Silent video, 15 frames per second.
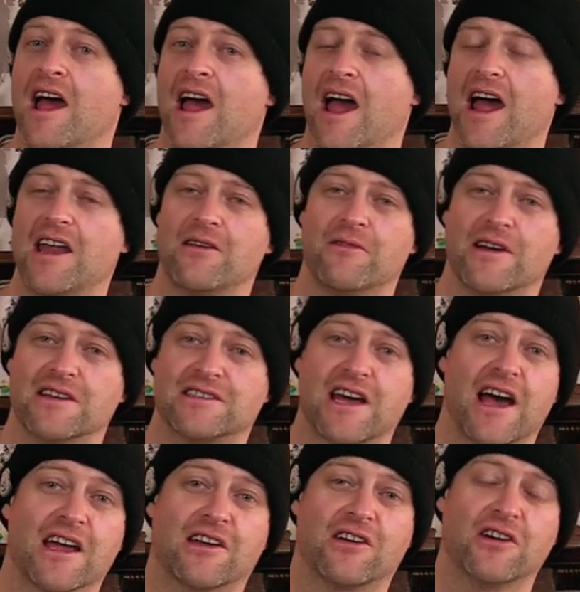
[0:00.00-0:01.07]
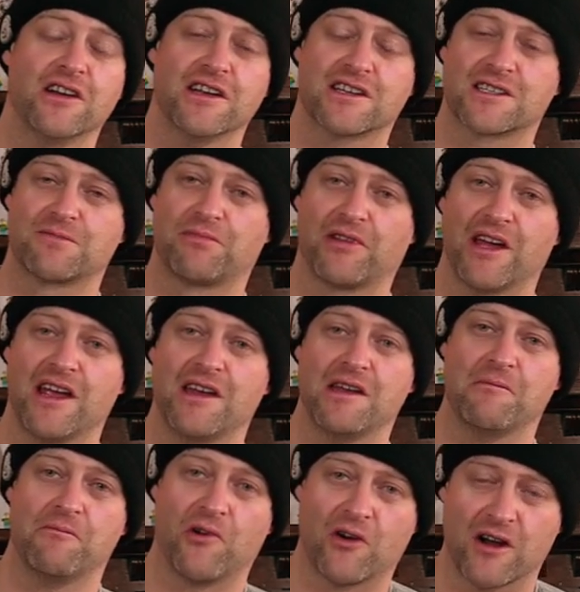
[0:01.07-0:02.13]
Anyways, I could explain
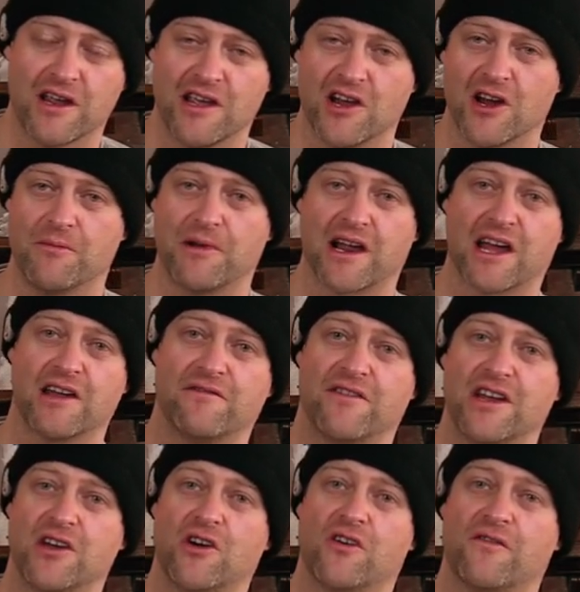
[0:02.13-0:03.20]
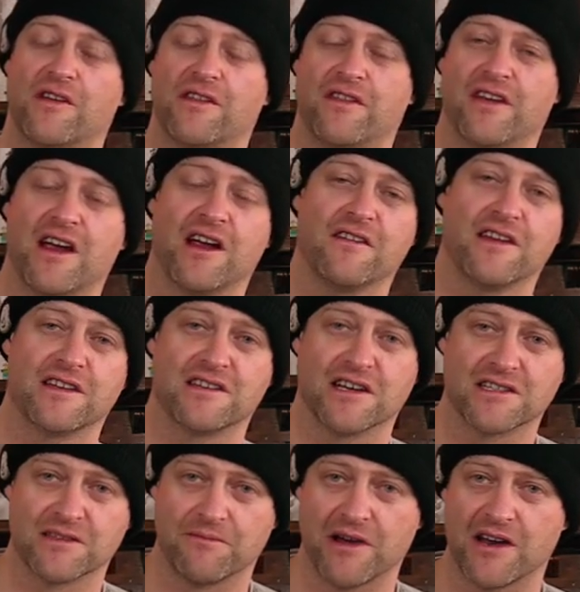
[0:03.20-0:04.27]
it more here, but I got a video over there that
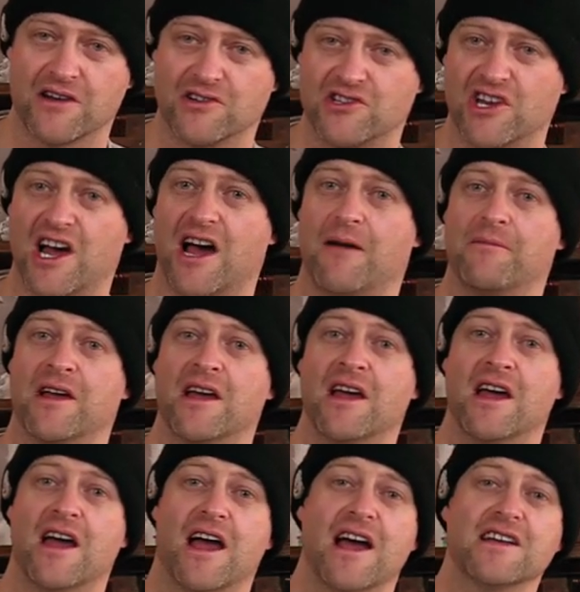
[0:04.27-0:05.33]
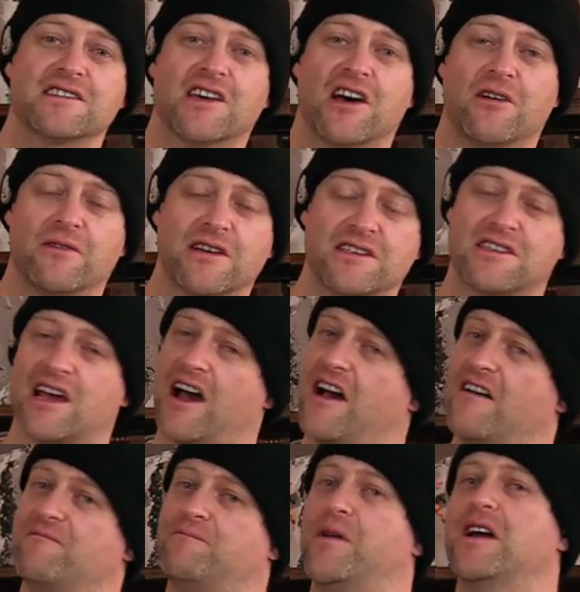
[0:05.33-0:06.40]
does a better job. As always,
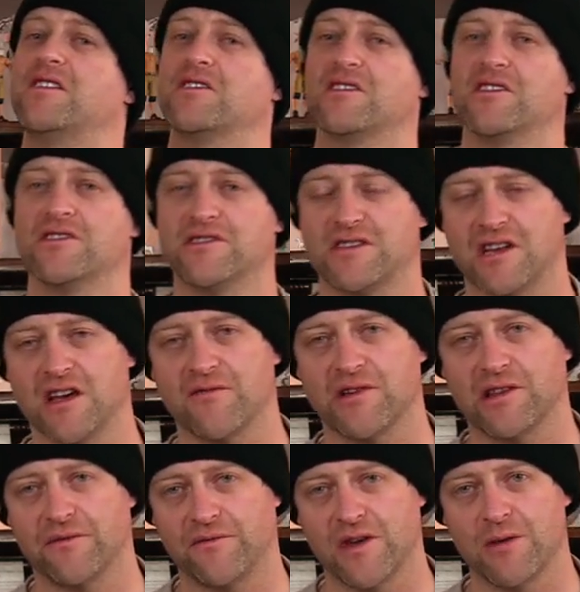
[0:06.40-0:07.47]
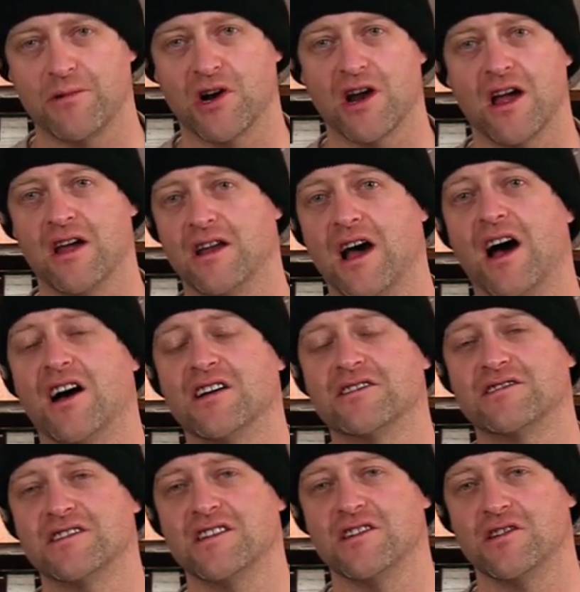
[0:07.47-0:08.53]
I've been your host, Avran LeFeber, and I'll see